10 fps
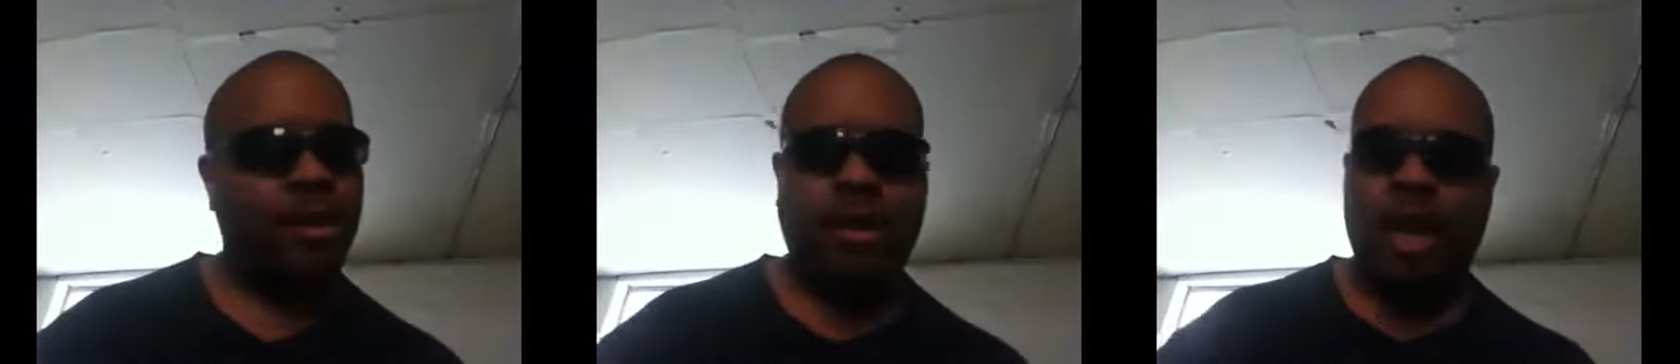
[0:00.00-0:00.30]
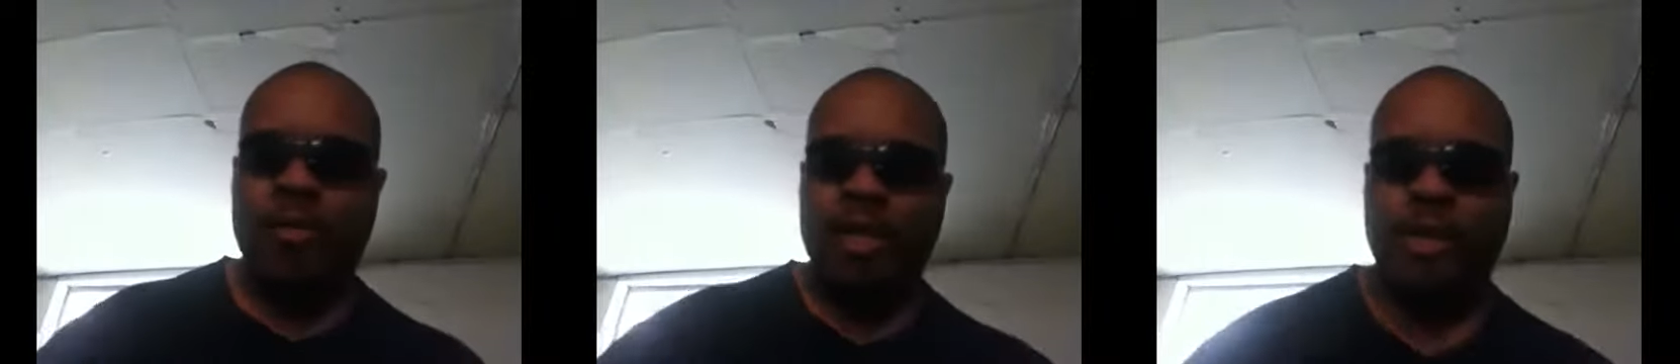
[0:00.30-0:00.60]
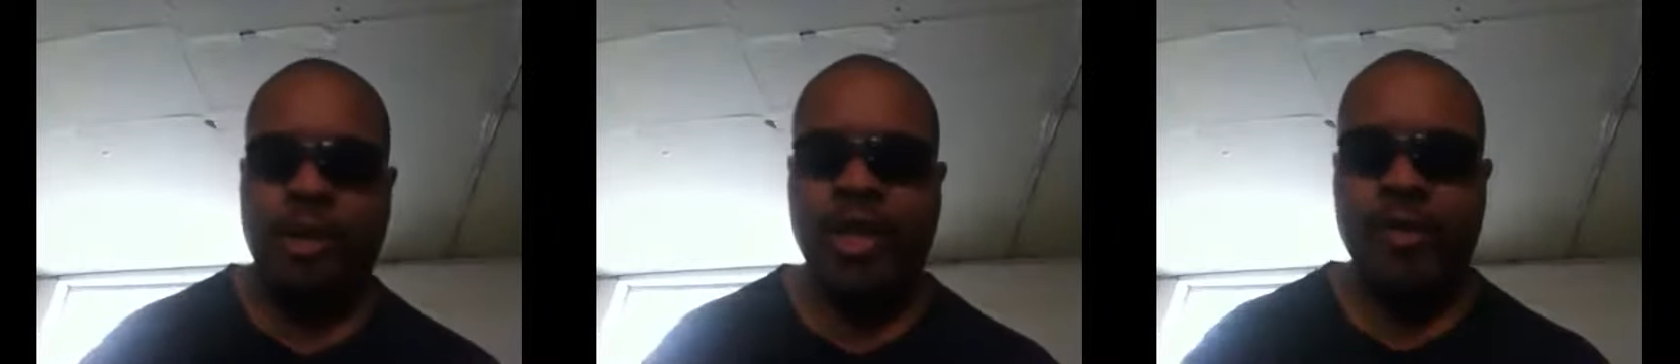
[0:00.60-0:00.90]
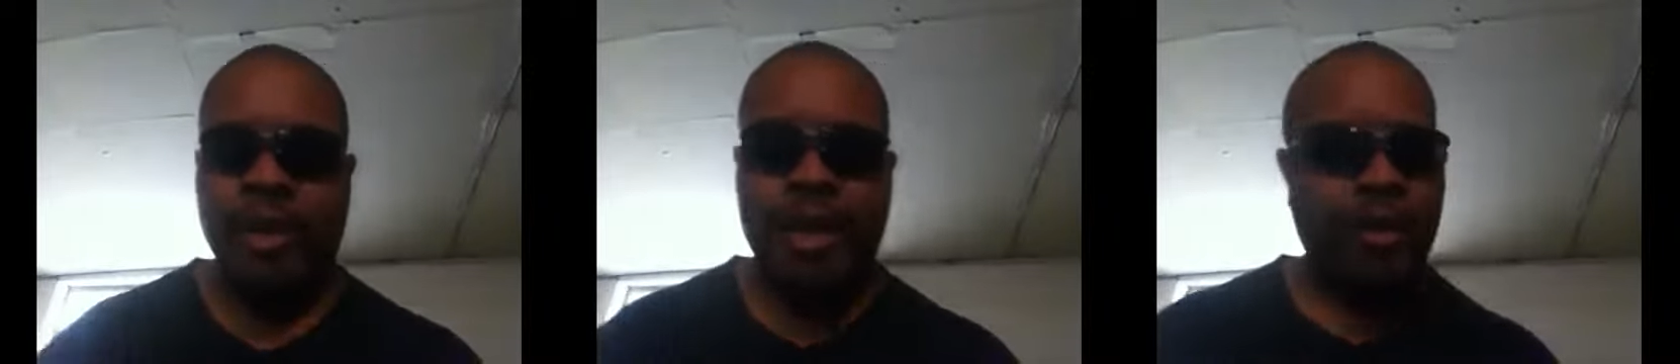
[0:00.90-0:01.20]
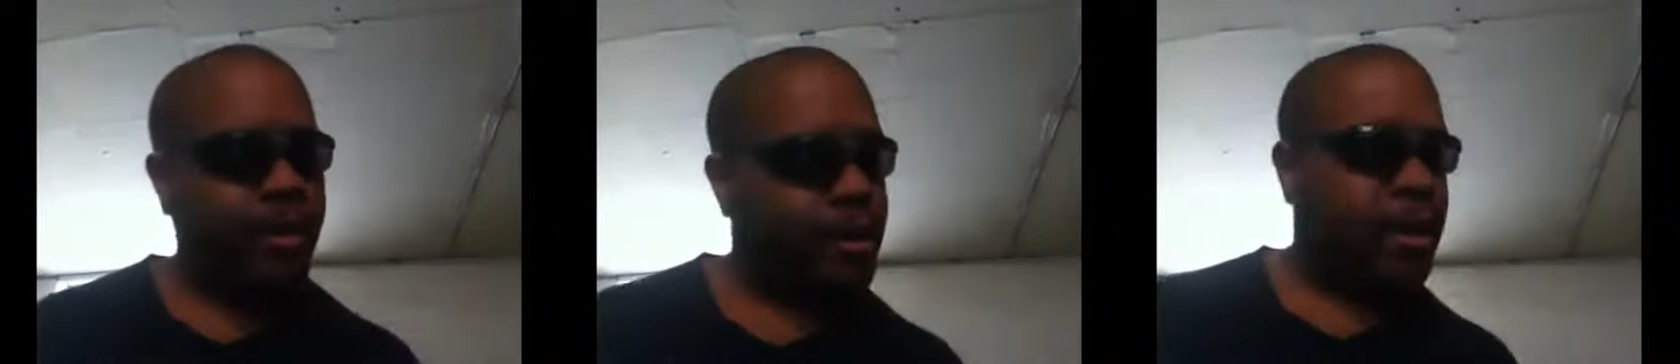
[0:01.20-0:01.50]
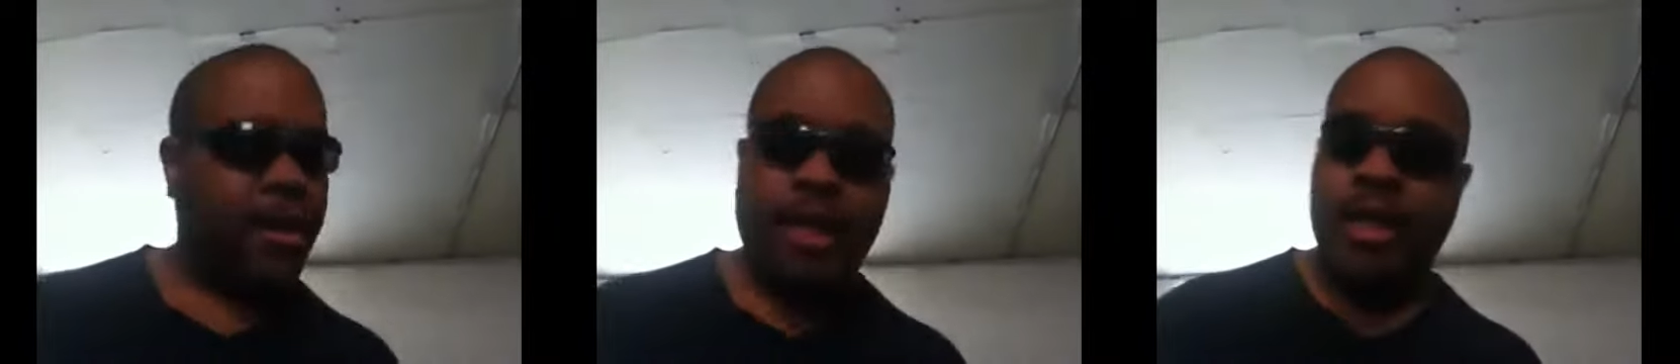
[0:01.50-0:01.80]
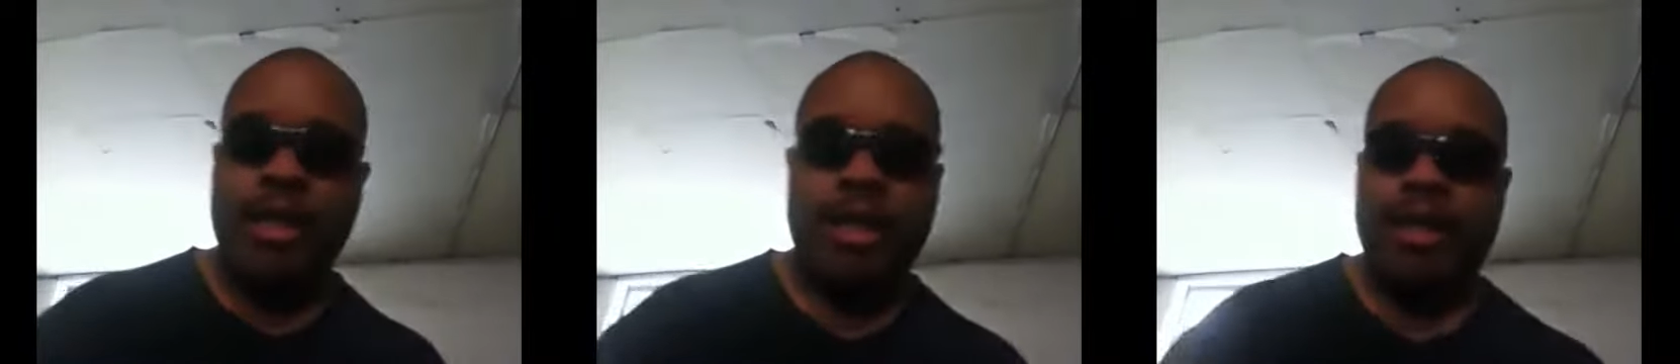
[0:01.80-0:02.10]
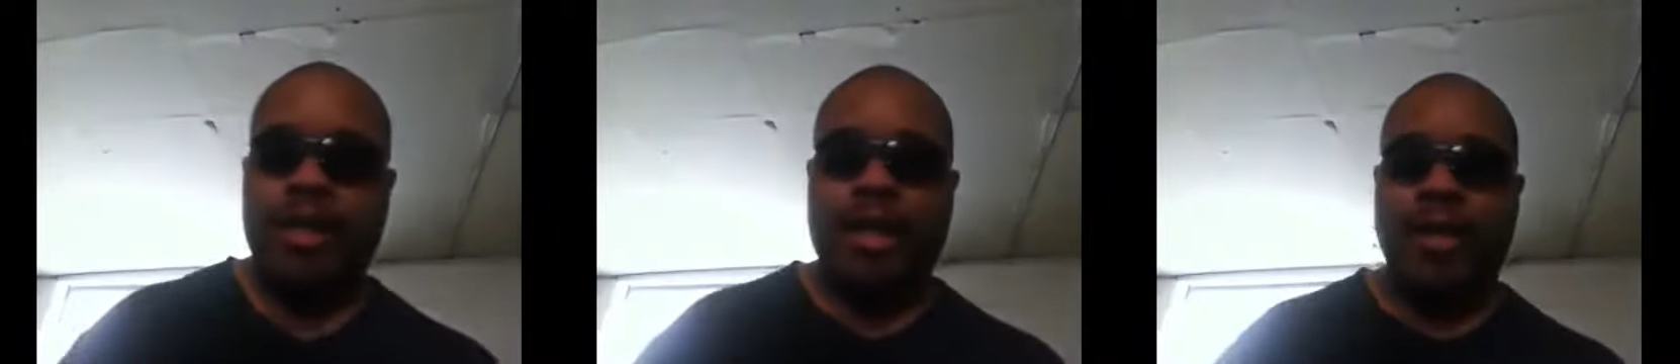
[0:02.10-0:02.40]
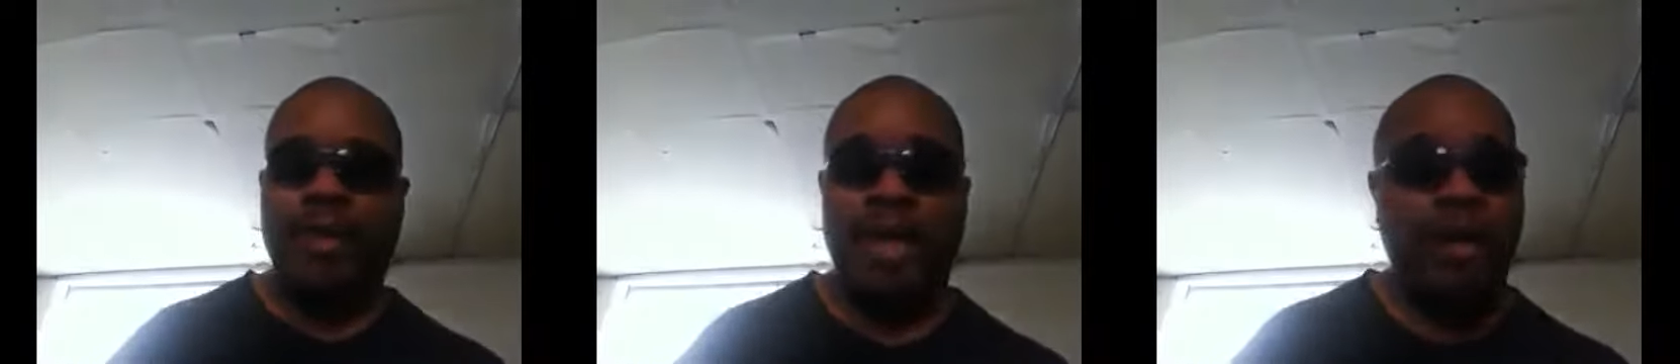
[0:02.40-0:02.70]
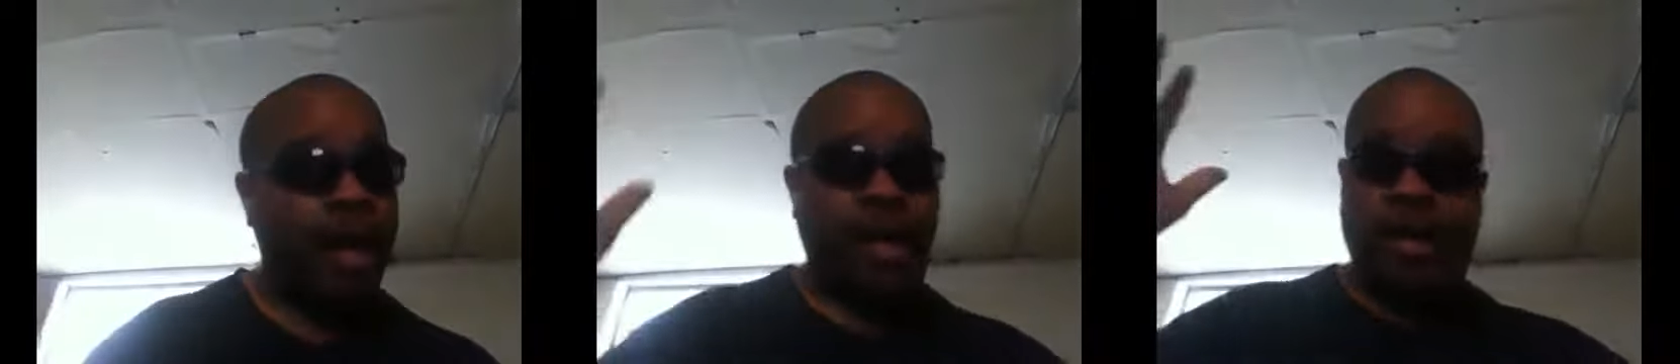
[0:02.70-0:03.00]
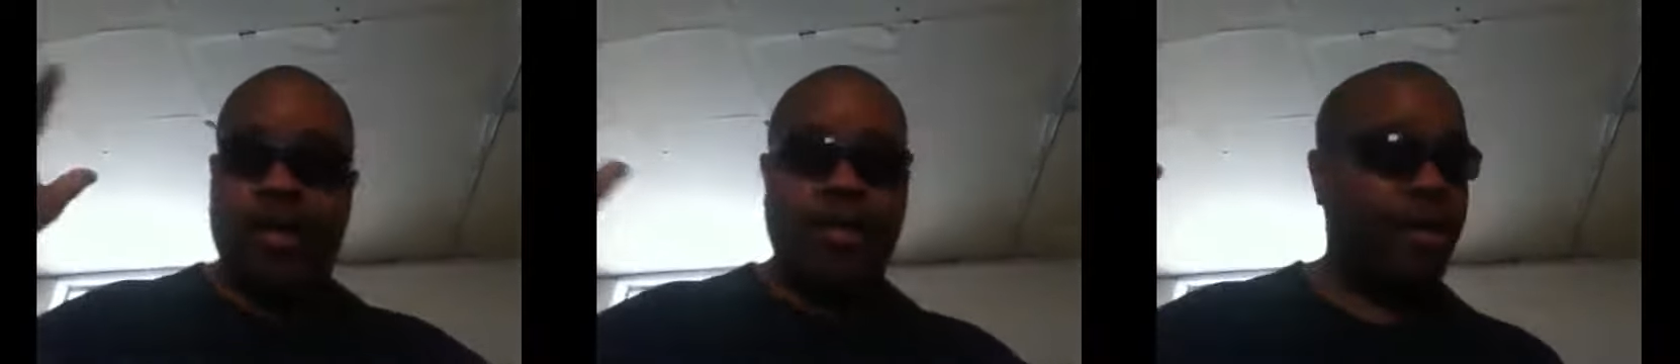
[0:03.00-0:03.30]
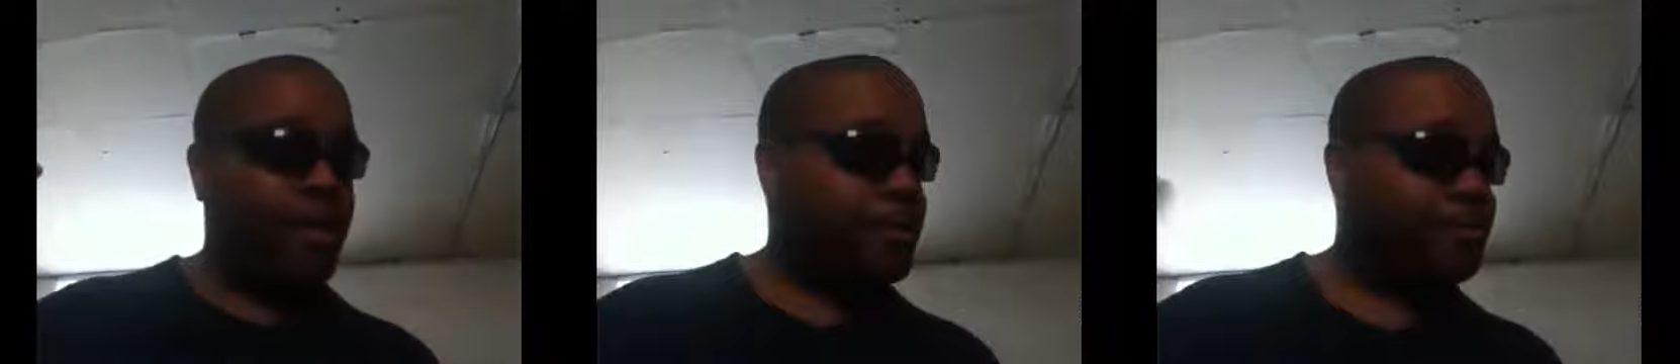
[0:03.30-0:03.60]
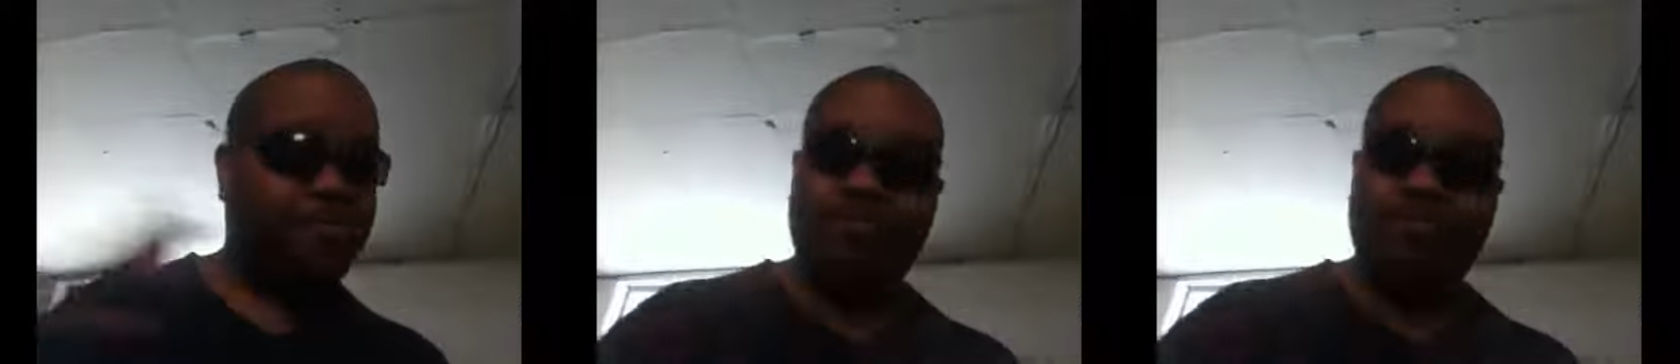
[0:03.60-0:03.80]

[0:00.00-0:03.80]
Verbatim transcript: Caught me in training, man. Hey, man, hey, look.